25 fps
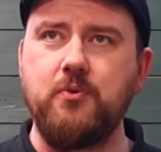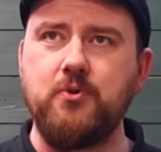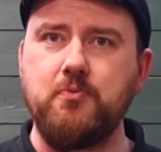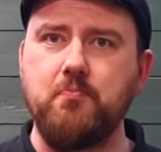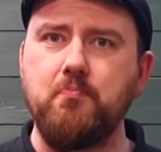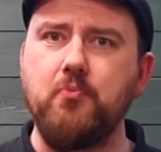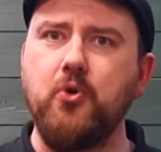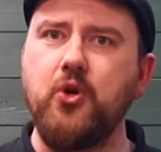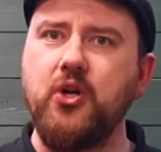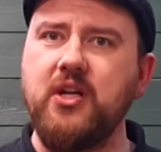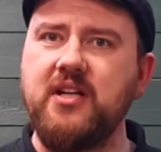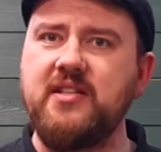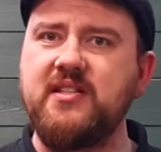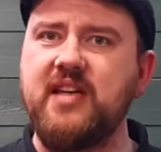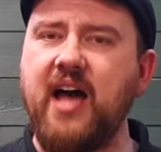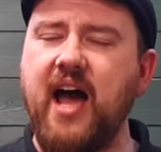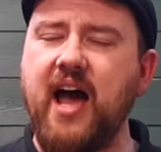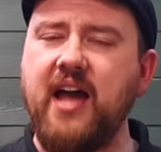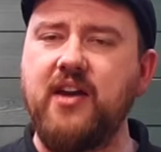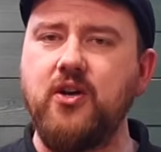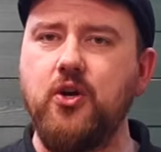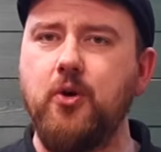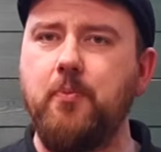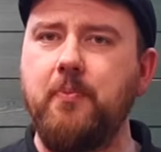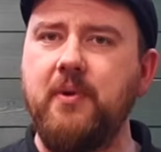money
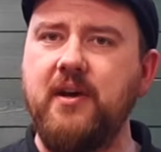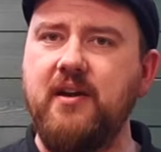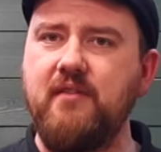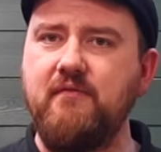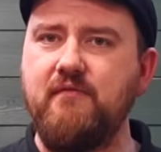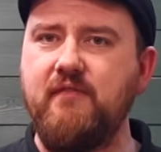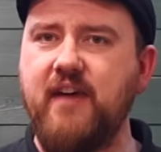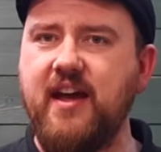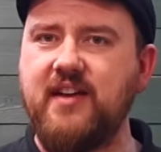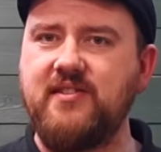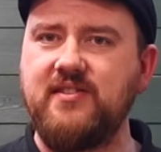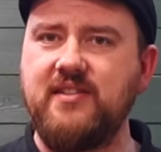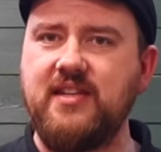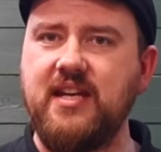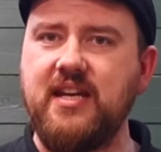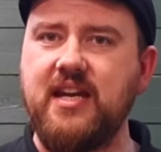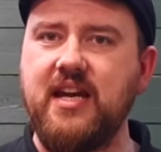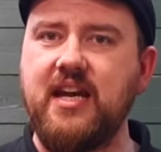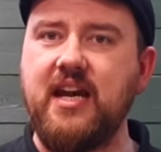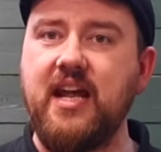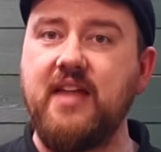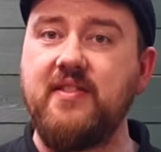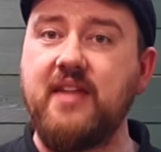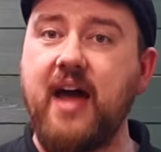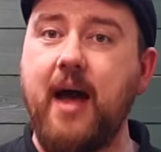tied up and invested
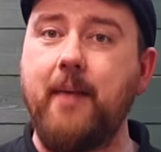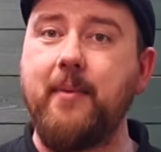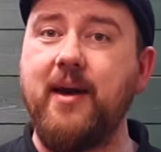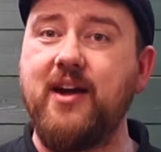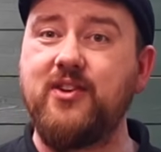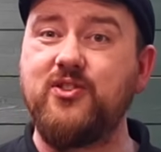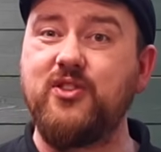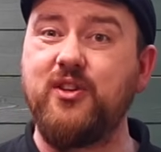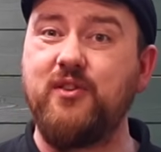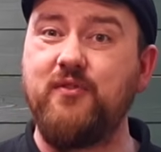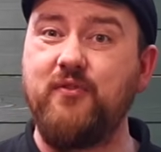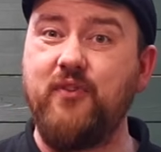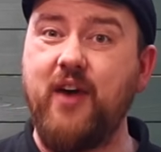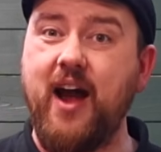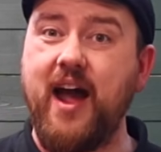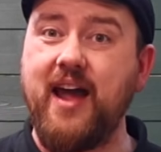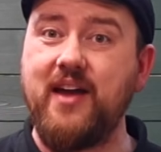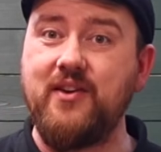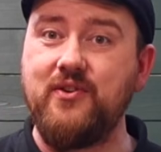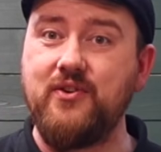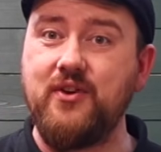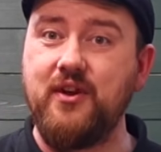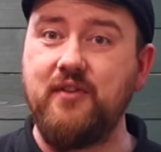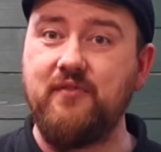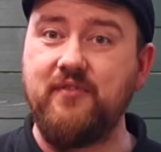in it that I'm actually
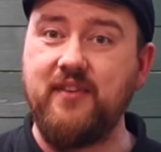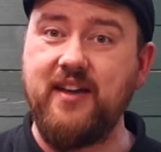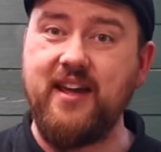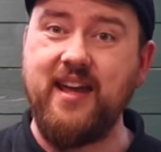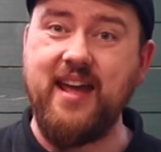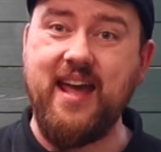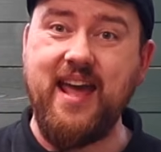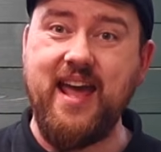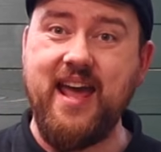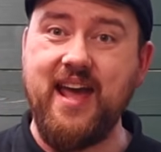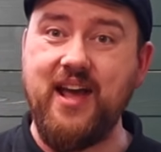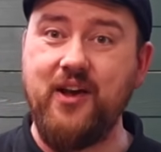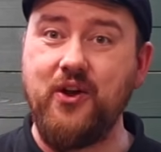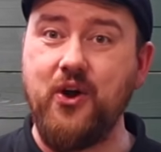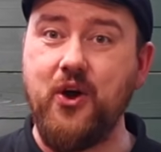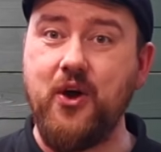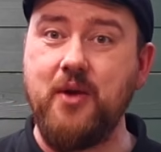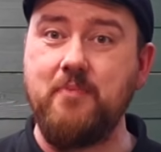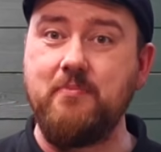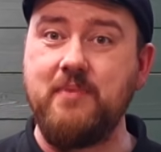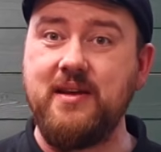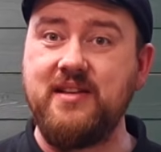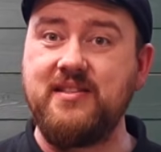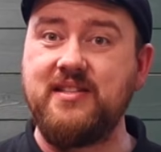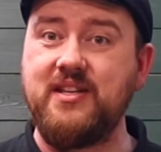frightened of A,
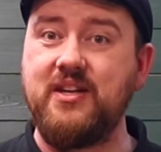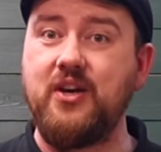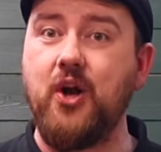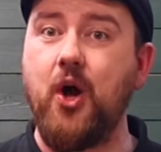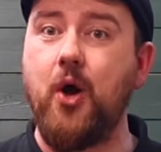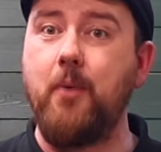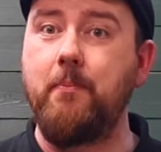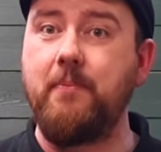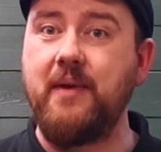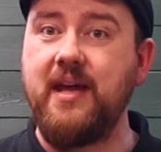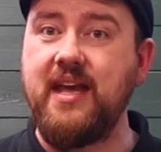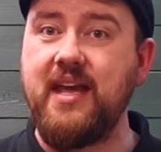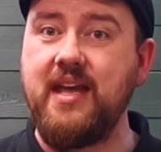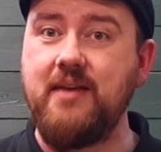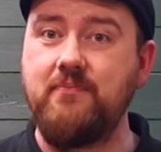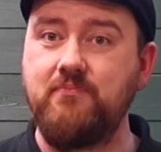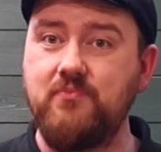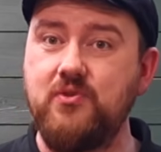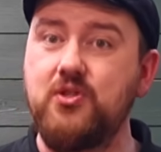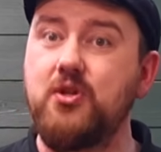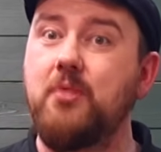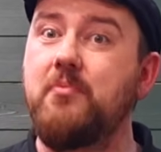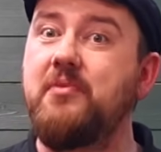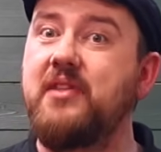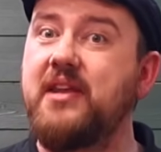going missing, or B,
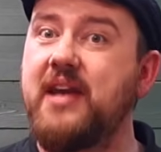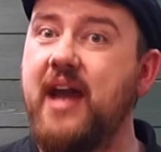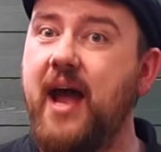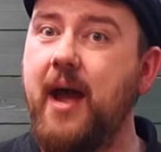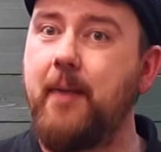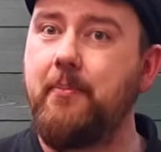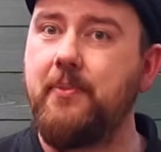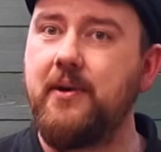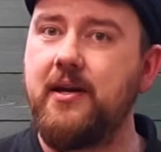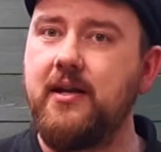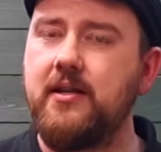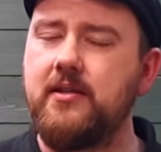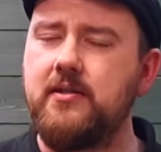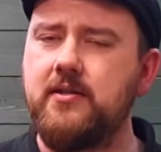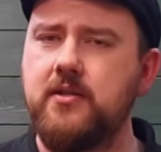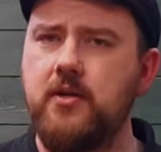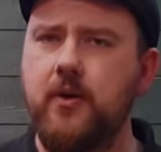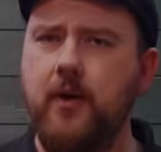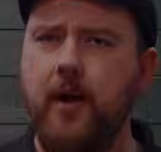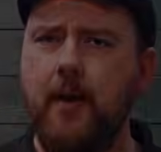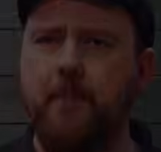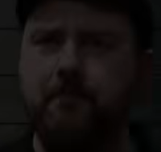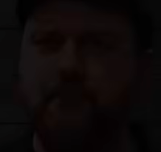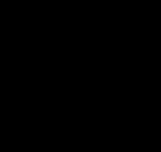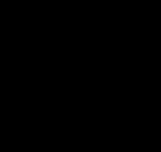something happening
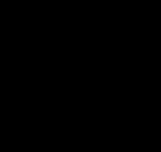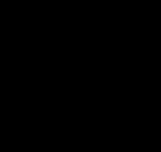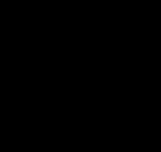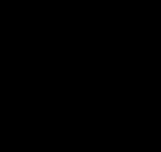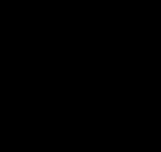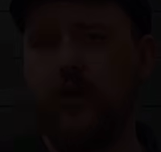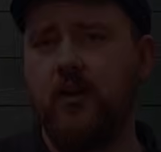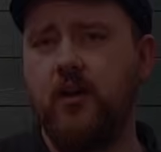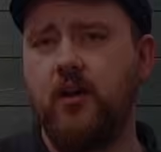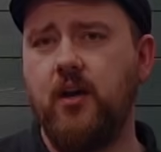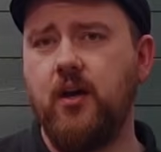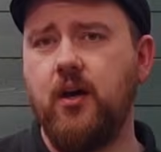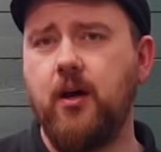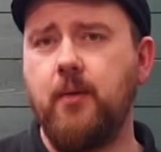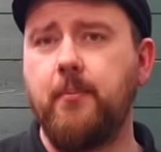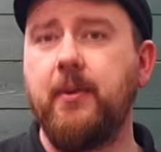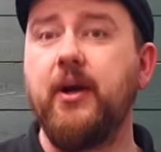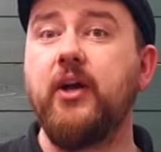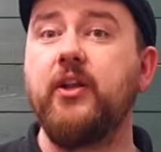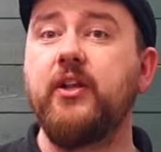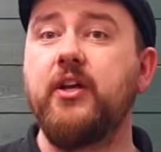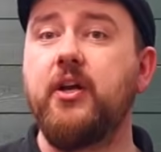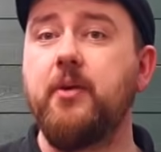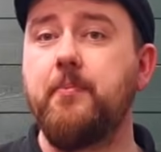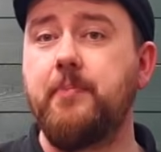to it. My
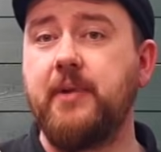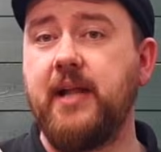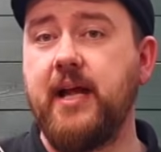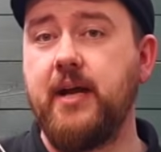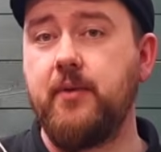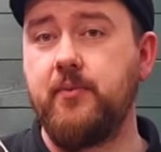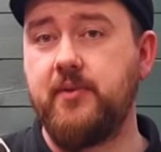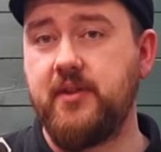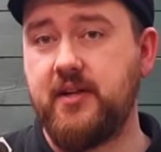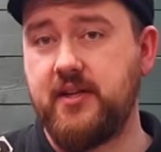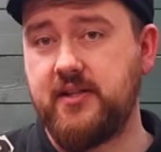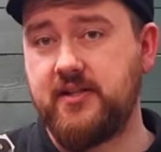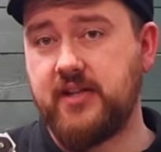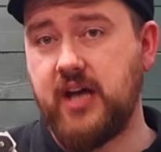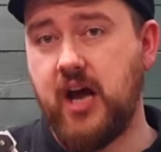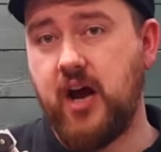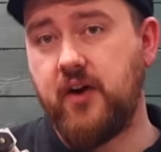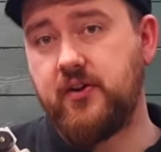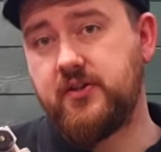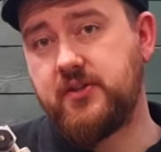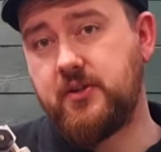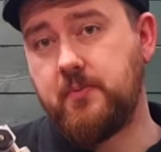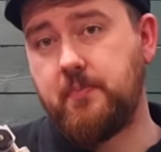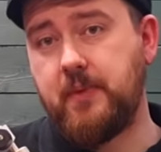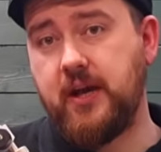only complaint with the guitar
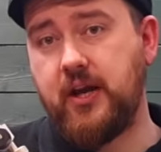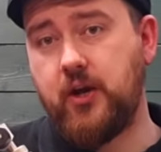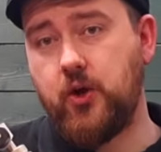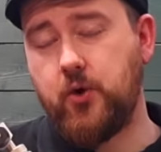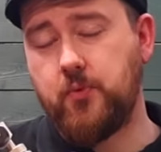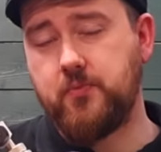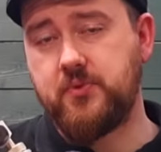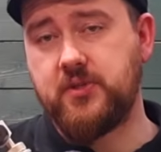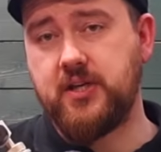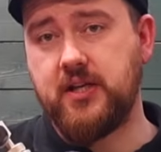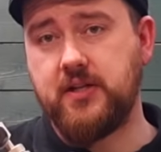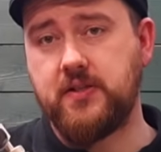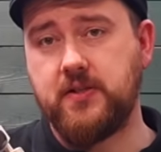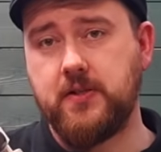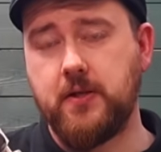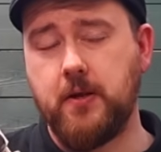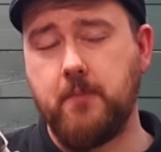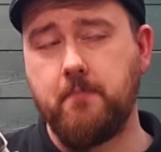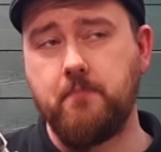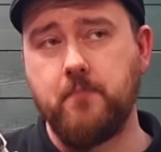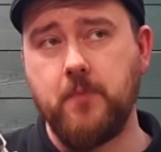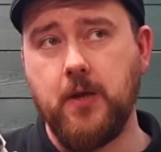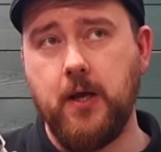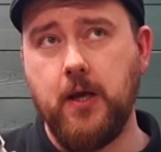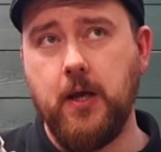is the pickup system,